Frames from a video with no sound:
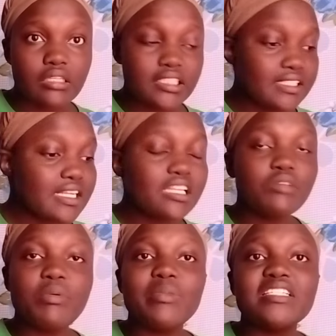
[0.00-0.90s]
She's
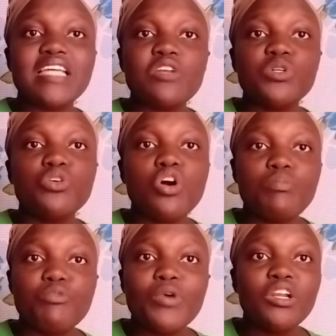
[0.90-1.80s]
telling me my child
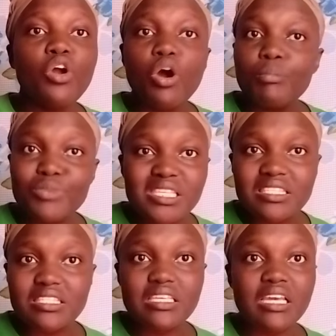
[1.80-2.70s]
will go
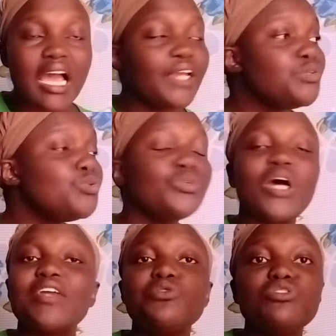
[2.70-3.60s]
missing. I
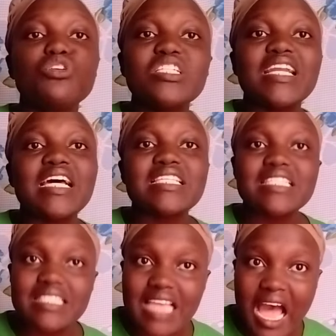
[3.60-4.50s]
do not
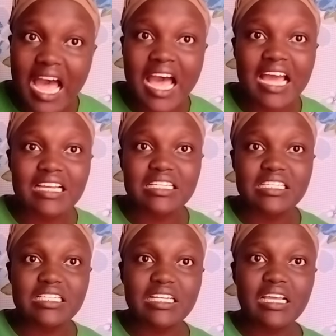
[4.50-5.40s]

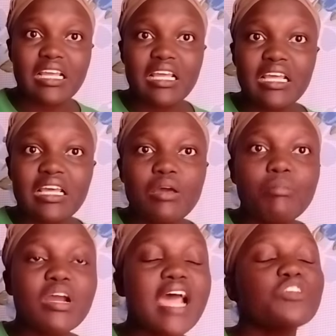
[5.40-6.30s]
understand.
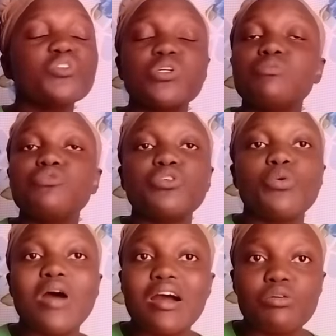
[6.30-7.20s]
Mbona achukue mtoi
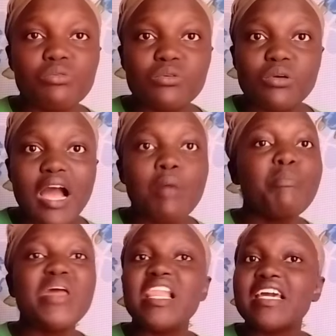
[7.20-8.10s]
wangu?
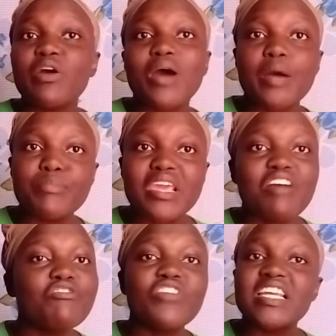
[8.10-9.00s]
Ampeleke wapi?
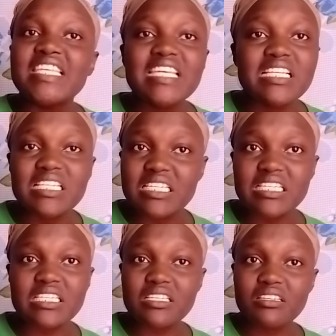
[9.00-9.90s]
Amfanyie
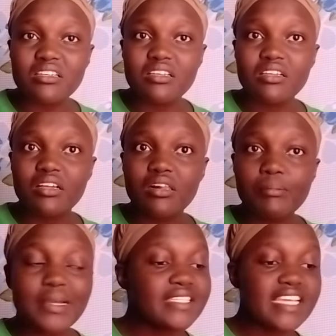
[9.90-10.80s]
nini?
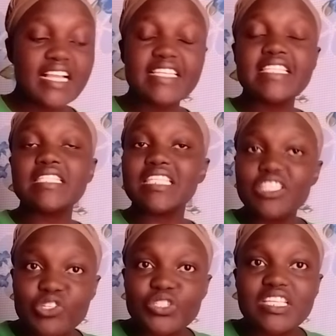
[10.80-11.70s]
My child is
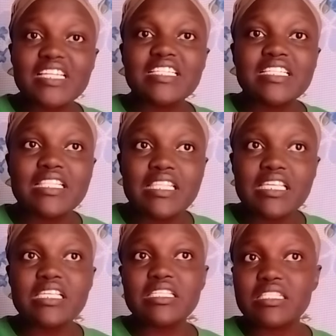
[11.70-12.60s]
innocent in
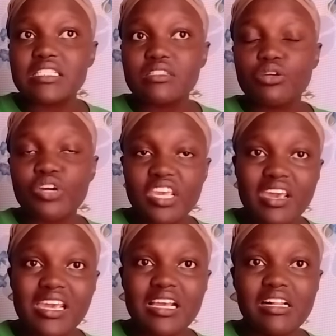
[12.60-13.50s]
this.
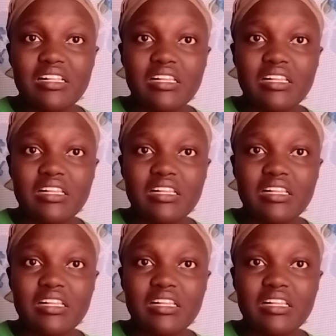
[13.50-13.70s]
Okay?